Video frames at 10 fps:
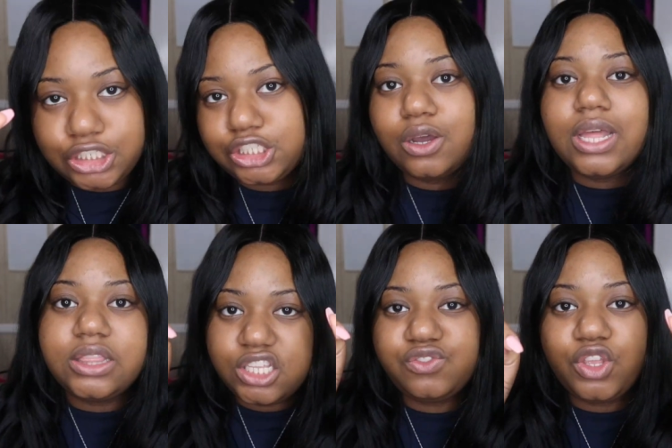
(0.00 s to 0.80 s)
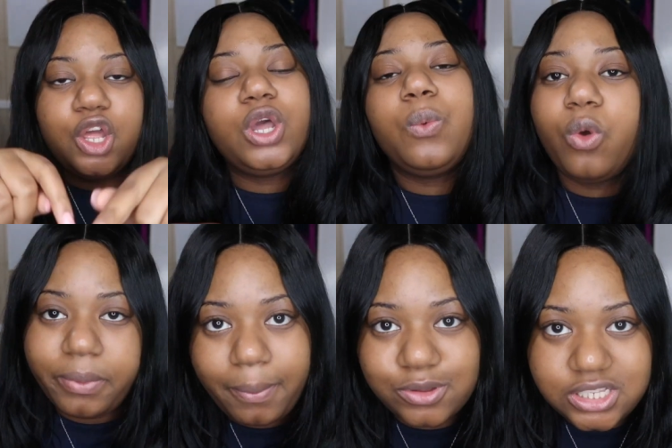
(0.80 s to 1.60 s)
Just know that this video
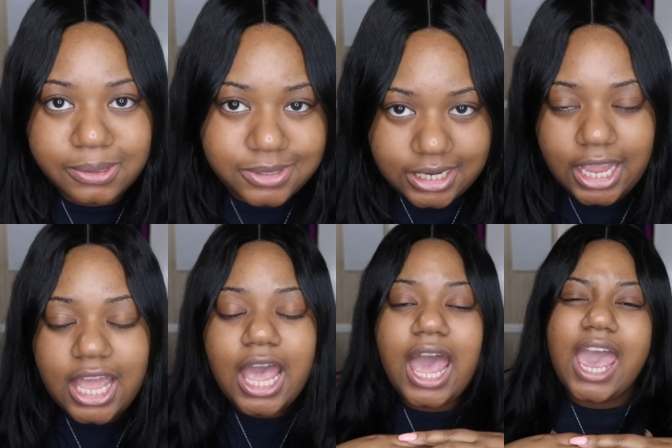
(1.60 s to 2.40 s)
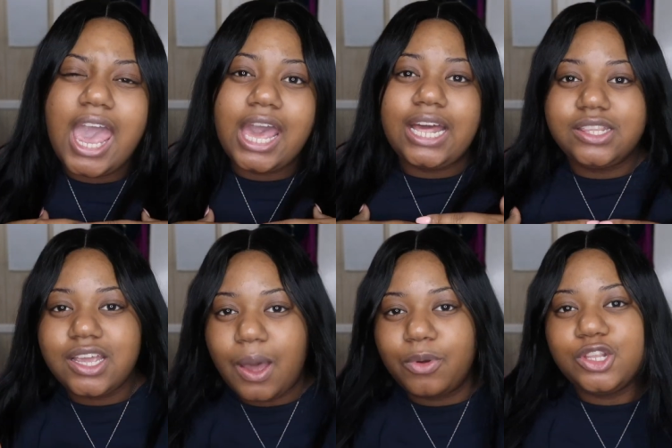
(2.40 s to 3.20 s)
will be posted up today. And I
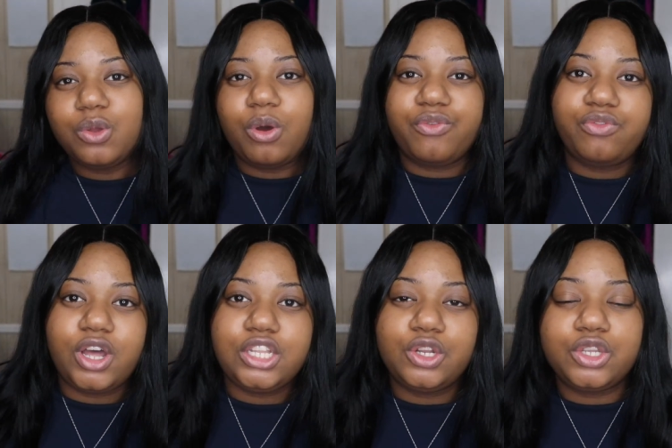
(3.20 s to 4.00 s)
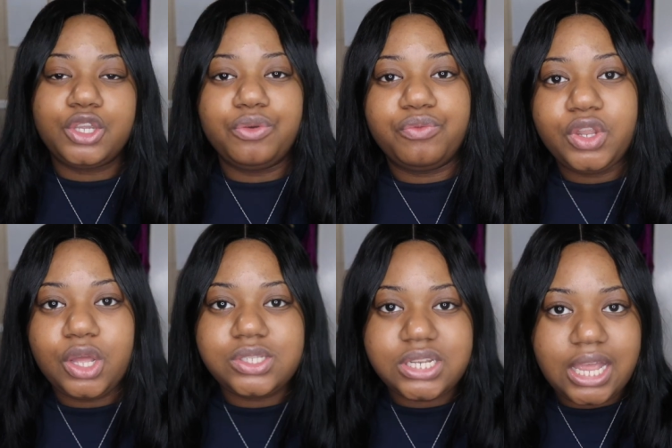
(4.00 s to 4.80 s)
think I'm gonna do a fun little cute
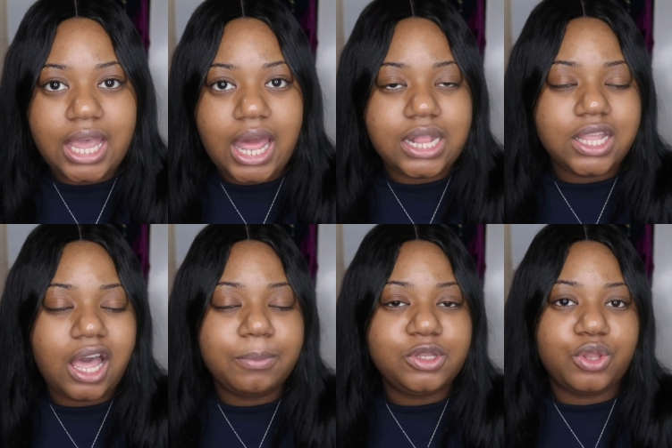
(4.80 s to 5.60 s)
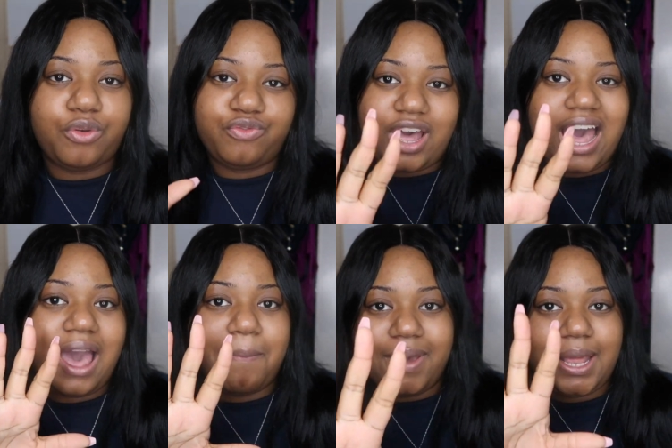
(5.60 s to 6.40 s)
video today. And I think I'm gonna do the
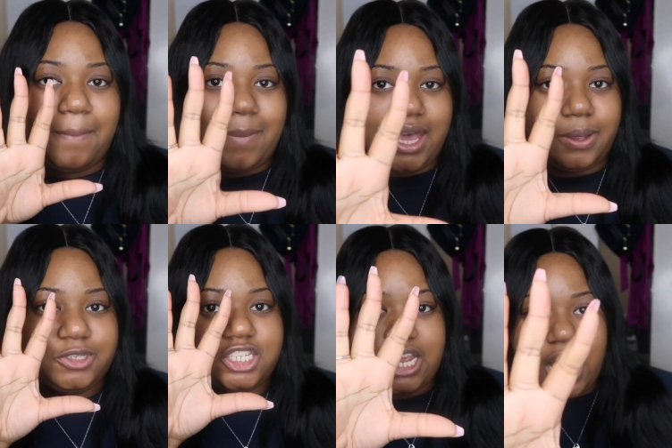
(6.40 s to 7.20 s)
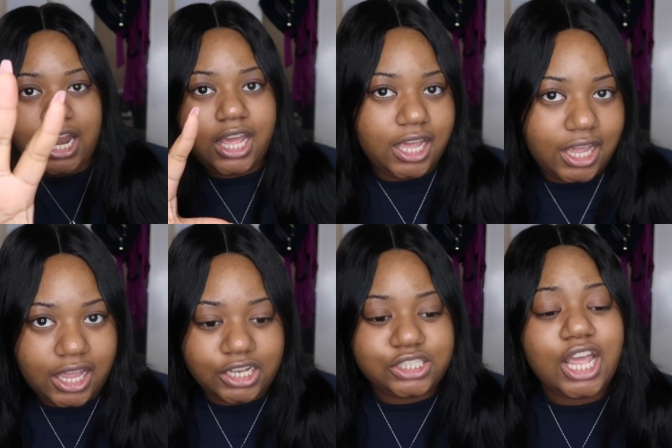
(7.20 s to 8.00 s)
5-minute makeup
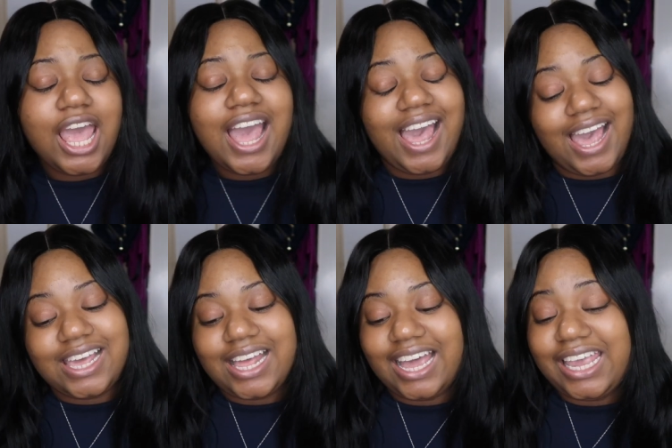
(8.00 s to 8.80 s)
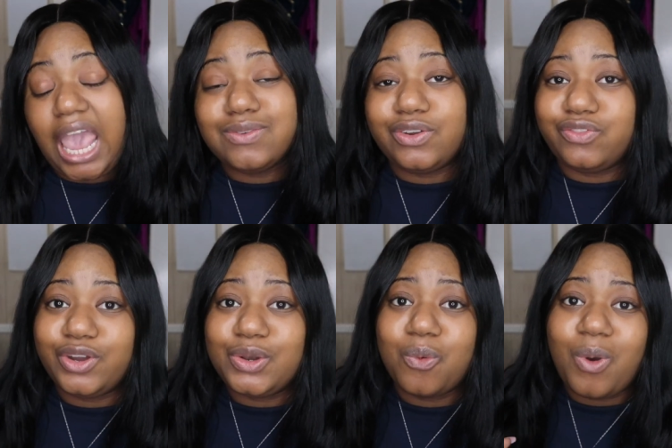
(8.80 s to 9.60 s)
challenge. And I can't even
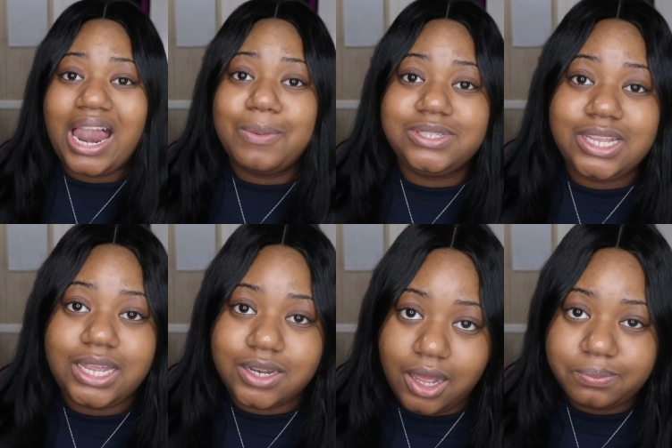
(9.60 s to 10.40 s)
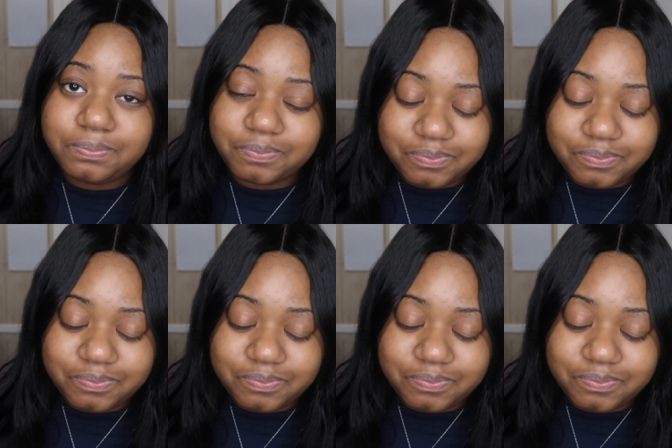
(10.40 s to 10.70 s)
front while I was setting up.